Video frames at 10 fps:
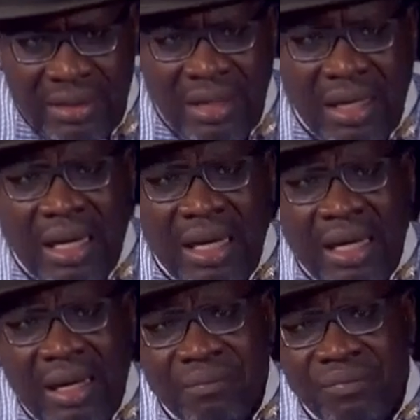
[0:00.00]

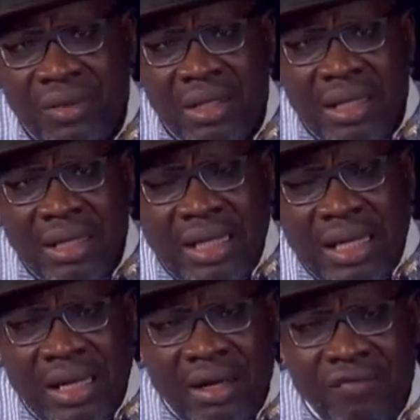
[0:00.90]

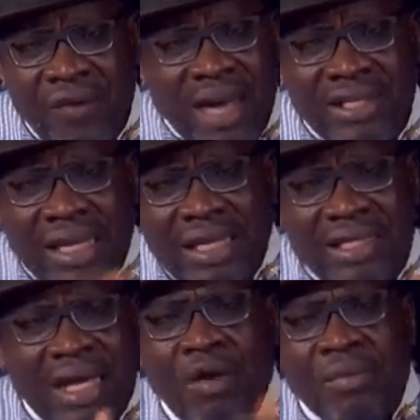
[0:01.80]
the facts and the
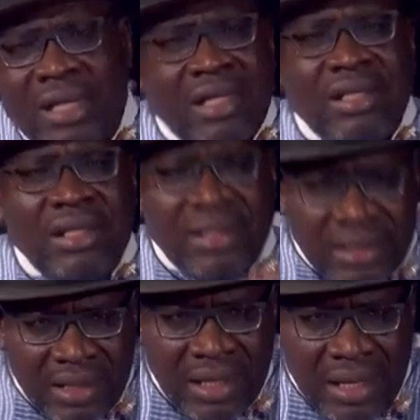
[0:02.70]
circumstances.